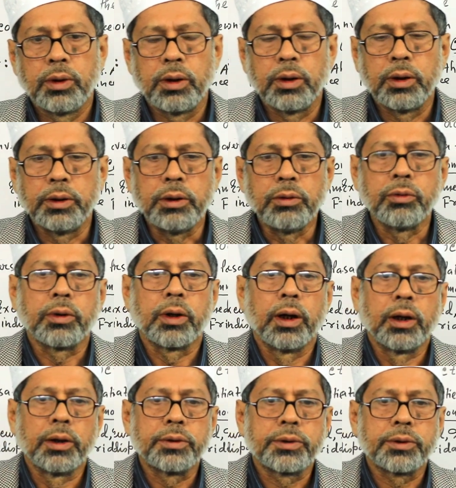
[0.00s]
a new
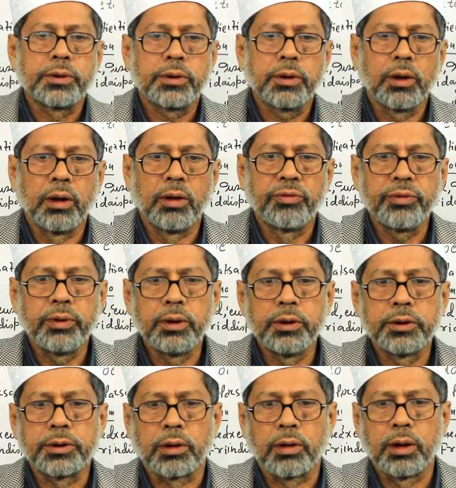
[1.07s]
class of
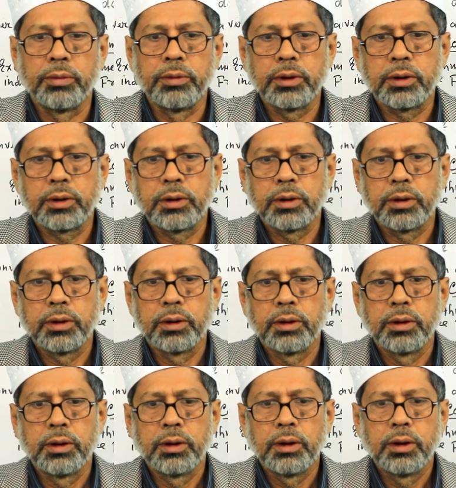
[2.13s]
English Arabic
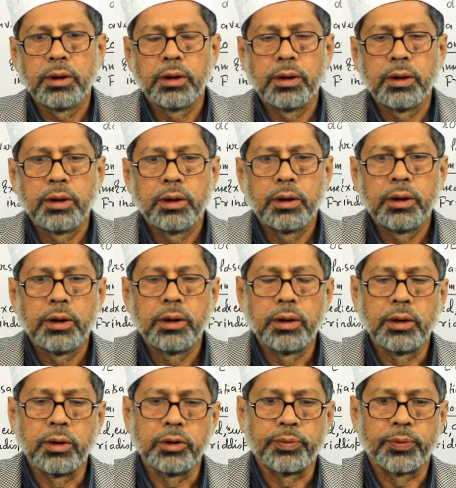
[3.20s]

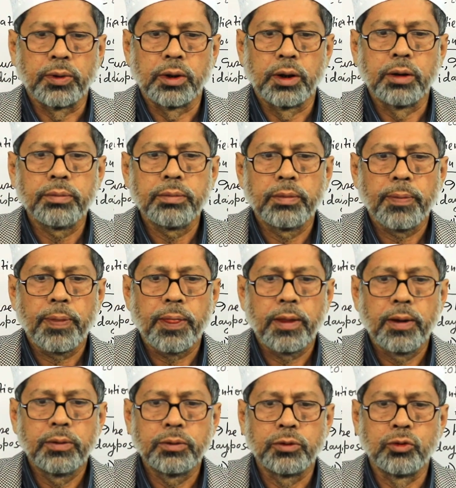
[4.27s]
language program
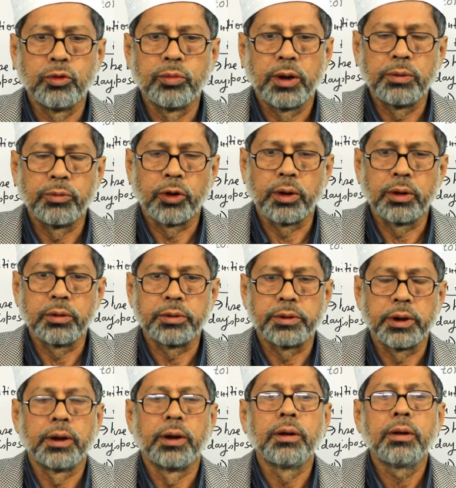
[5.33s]
through my modern language
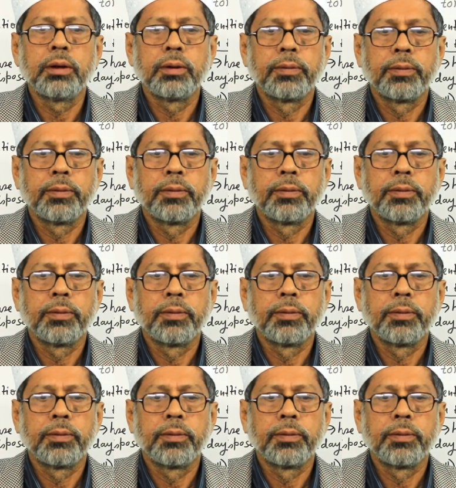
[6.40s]
channel.